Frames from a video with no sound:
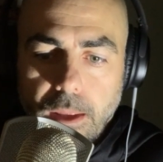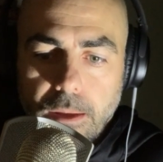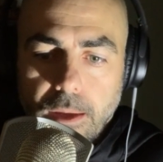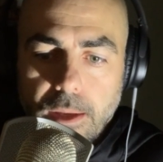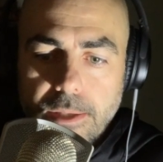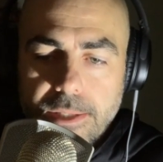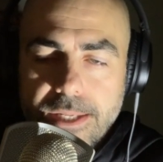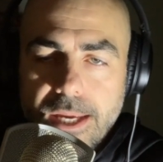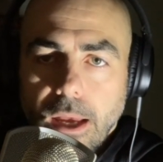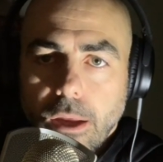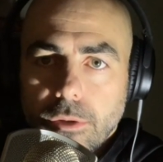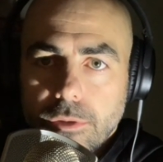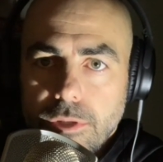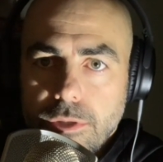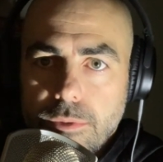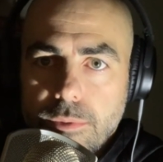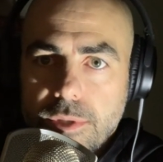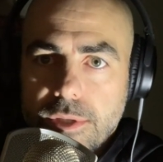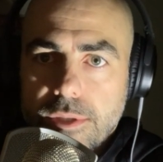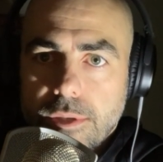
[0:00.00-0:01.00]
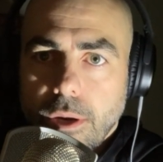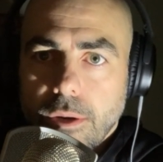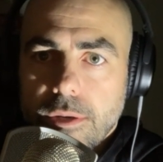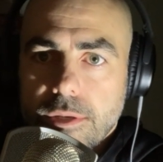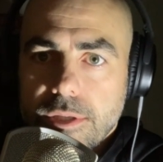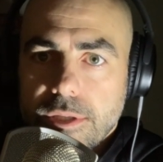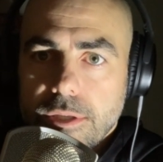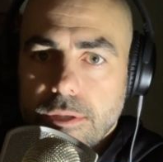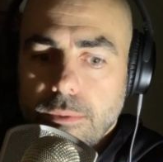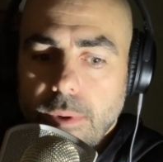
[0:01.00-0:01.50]
until you
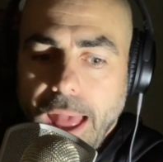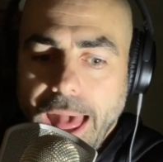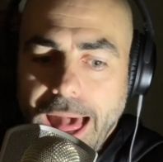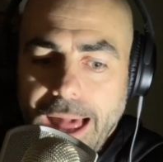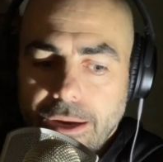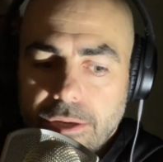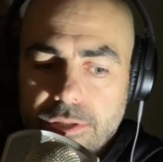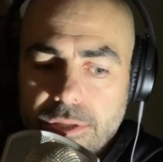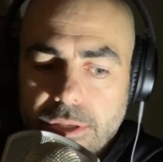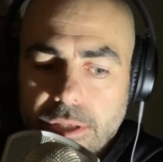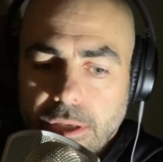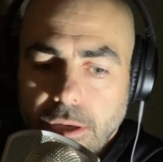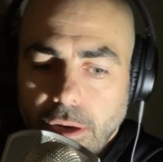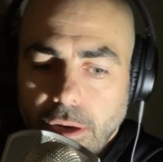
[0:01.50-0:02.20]
start to actually